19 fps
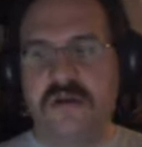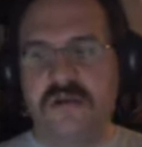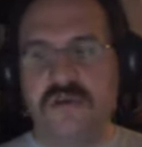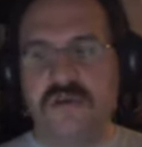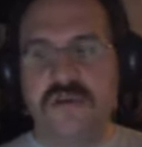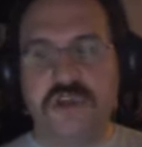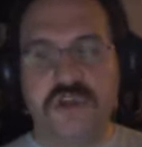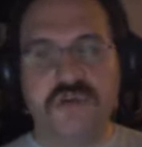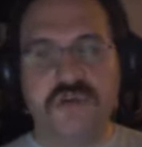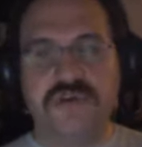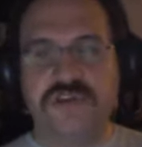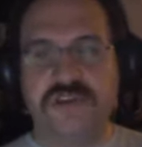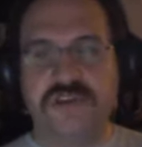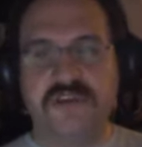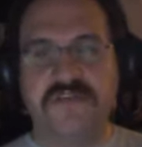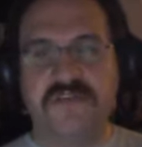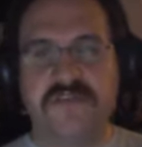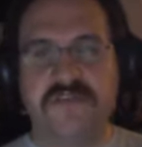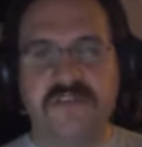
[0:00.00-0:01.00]

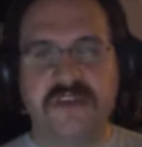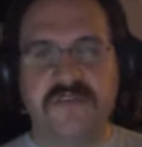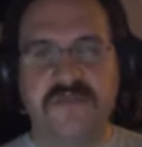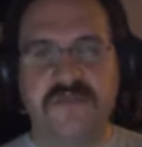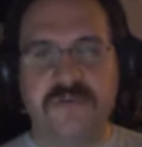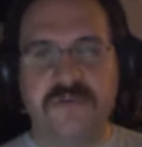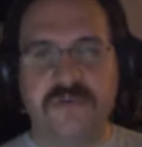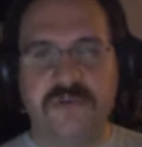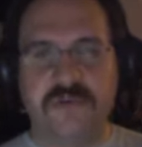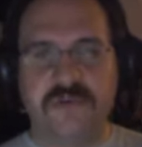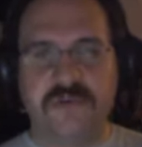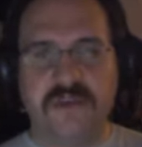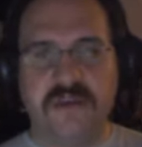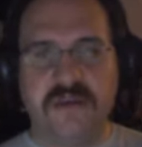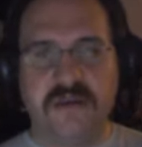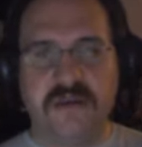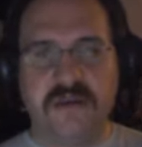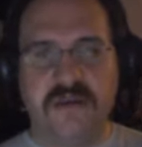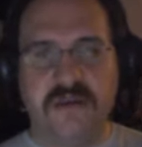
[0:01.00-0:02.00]
hugely successful movie,
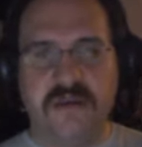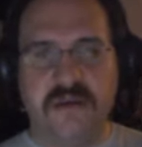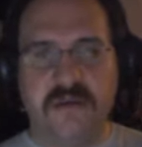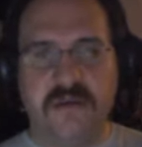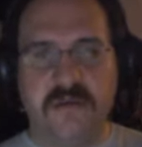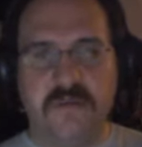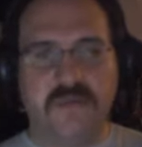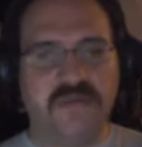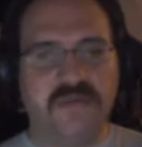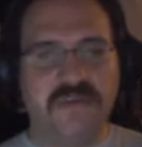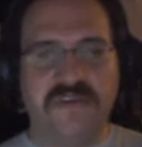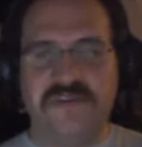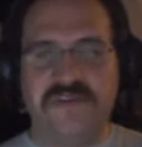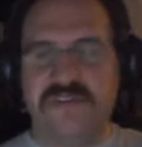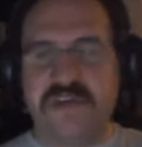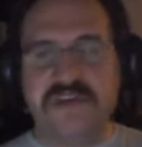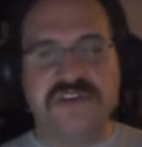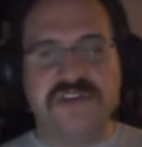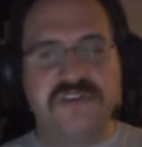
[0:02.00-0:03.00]
but this
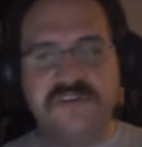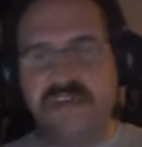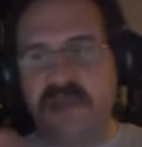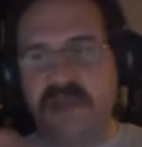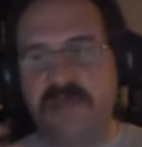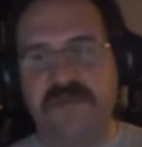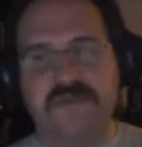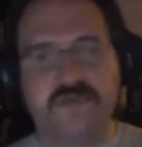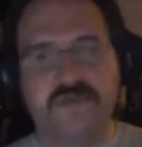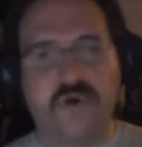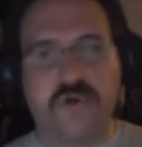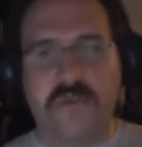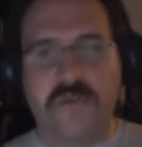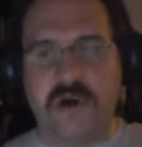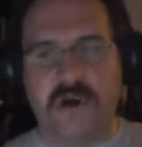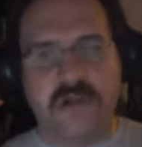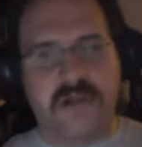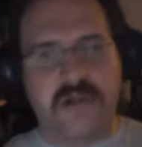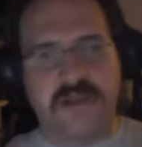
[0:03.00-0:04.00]
thing just keeps
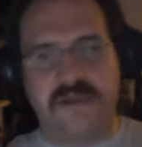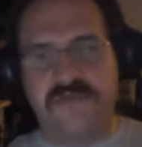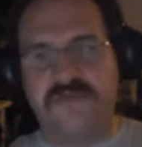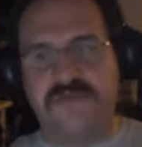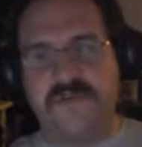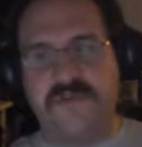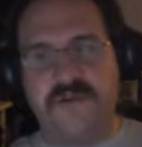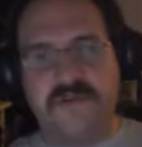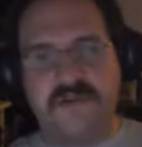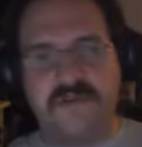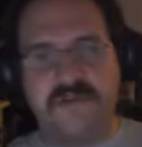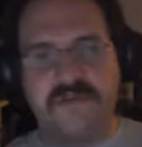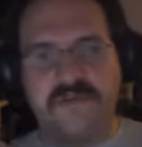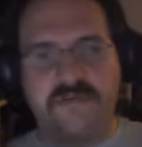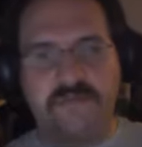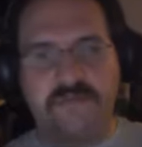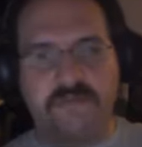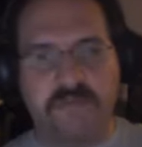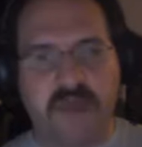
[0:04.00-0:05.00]
snowballing as far
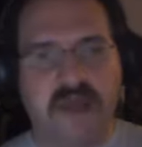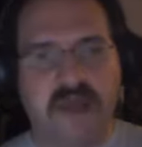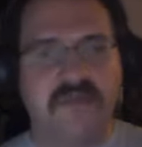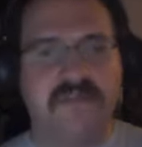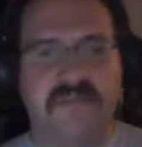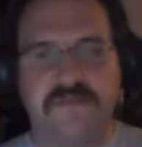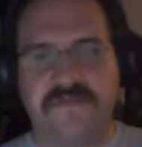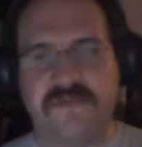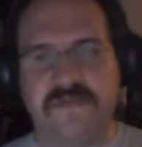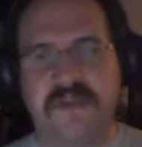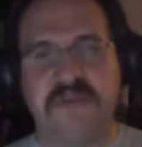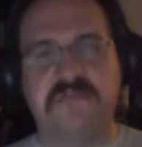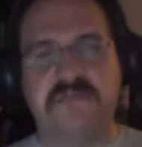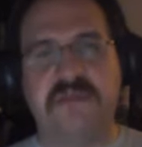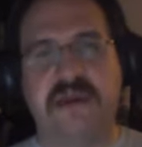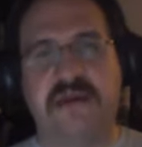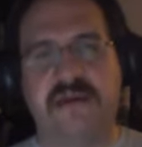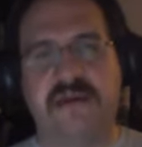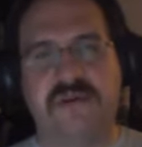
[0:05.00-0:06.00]
as positive
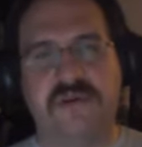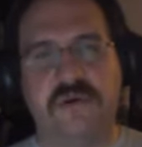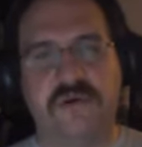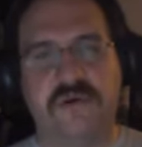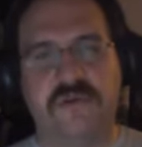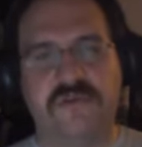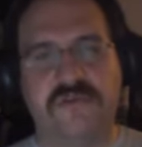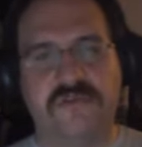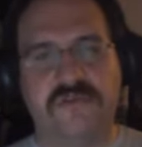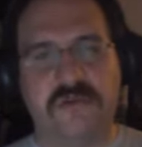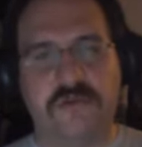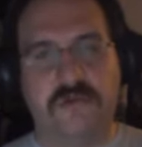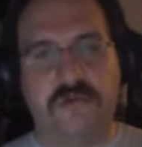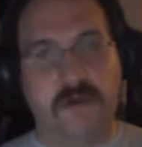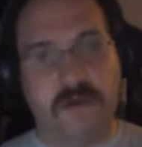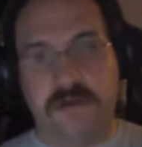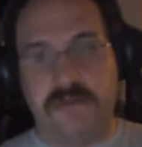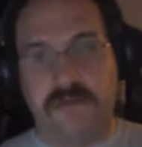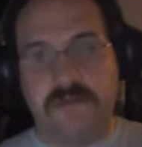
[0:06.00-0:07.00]
feedback goes. So
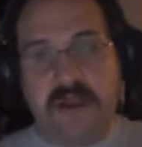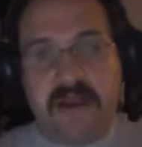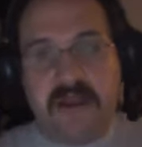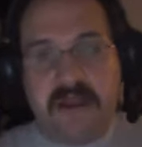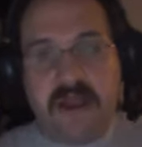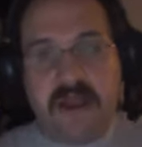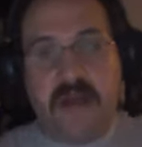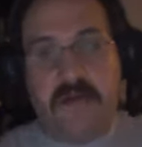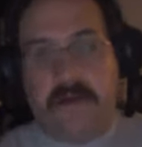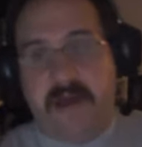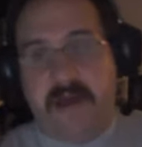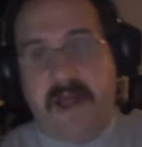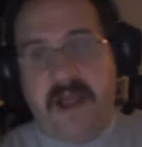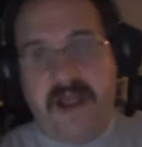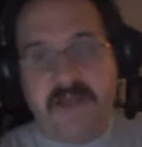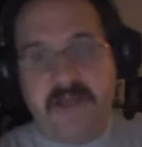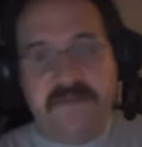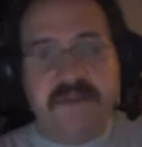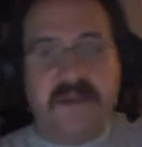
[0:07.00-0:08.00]
right now,
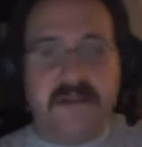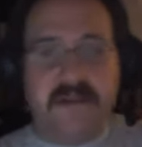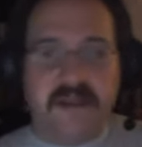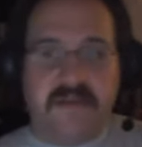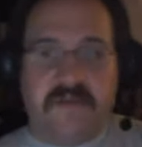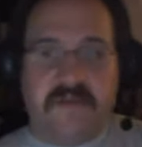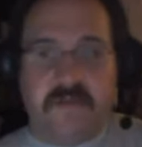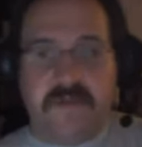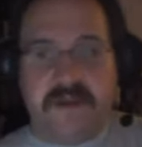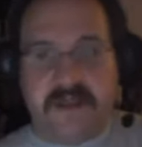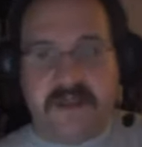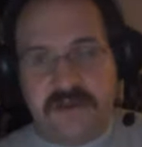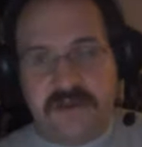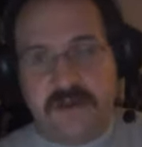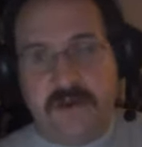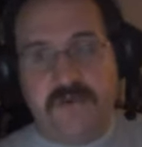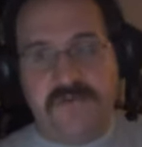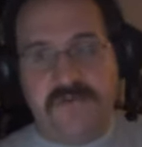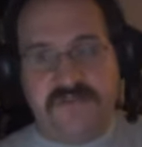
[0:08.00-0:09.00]
I'm telling everybody,
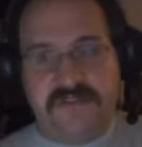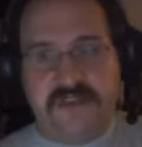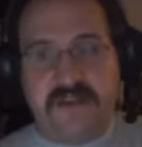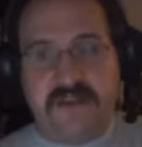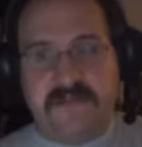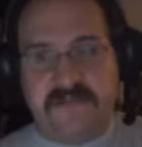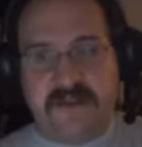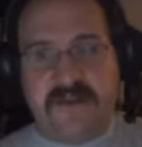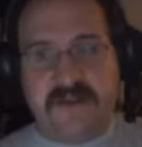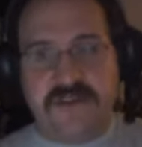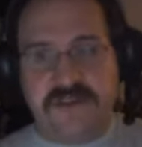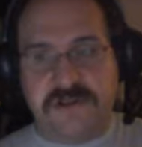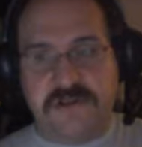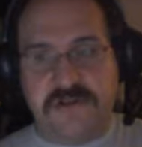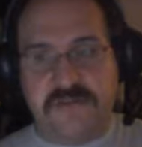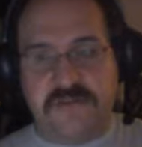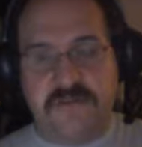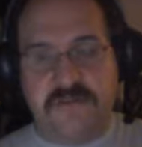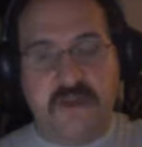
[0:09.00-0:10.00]
go see
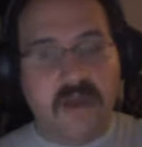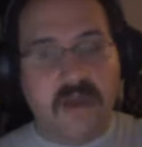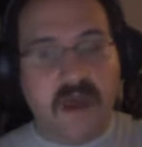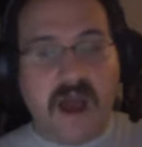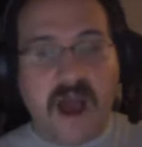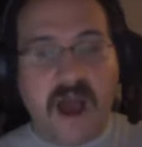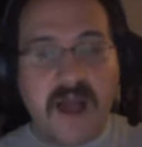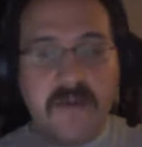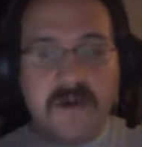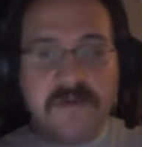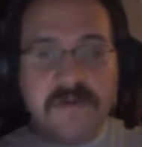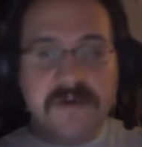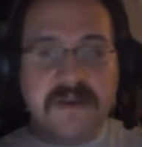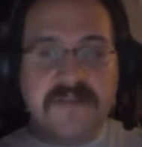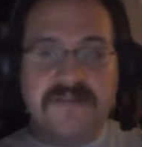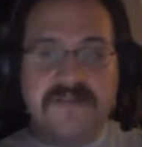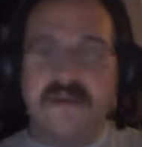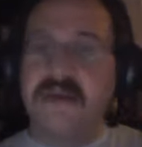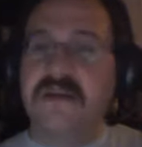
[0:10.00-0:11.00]
Avengers. I'm already
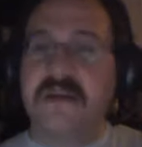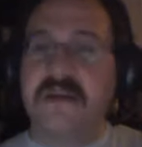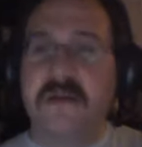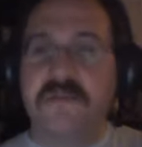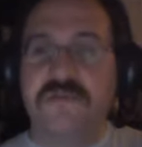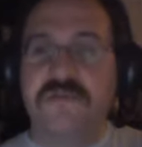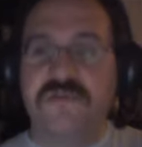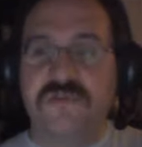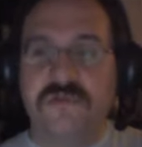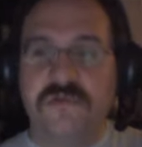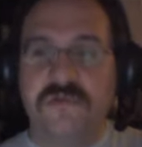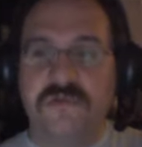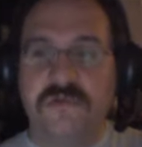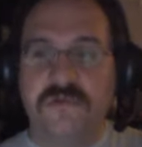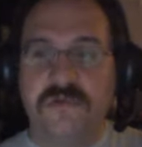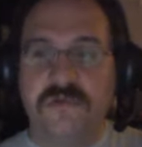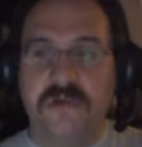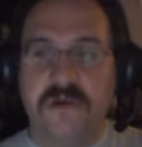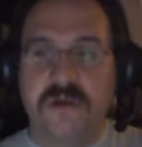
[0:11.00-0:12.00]
signed up
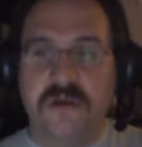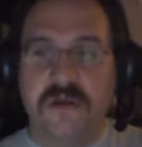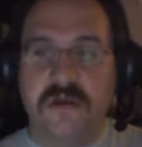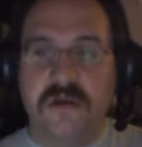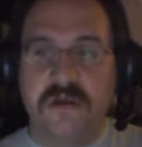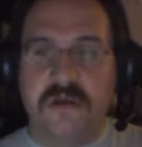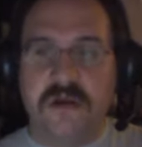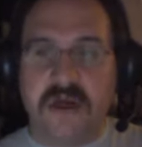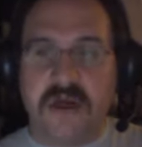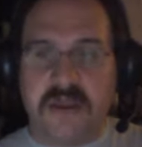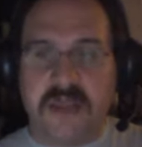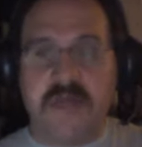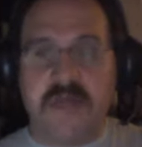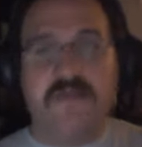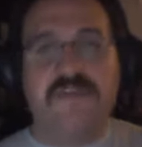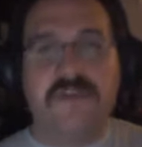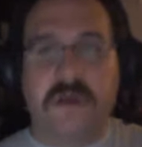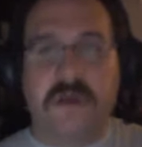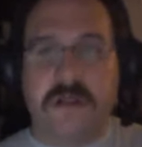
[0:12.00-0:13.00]
to an
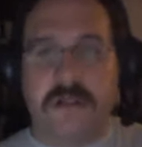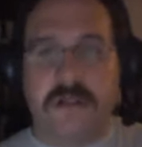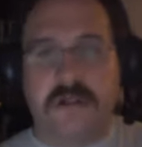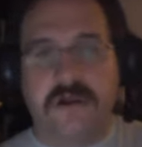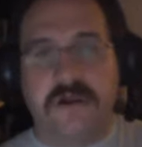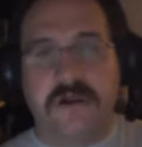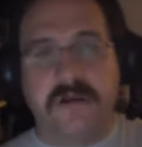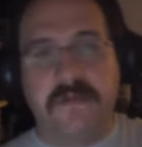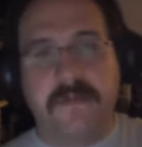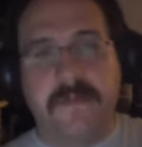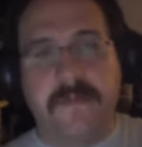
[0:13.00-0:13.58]
Amazon alert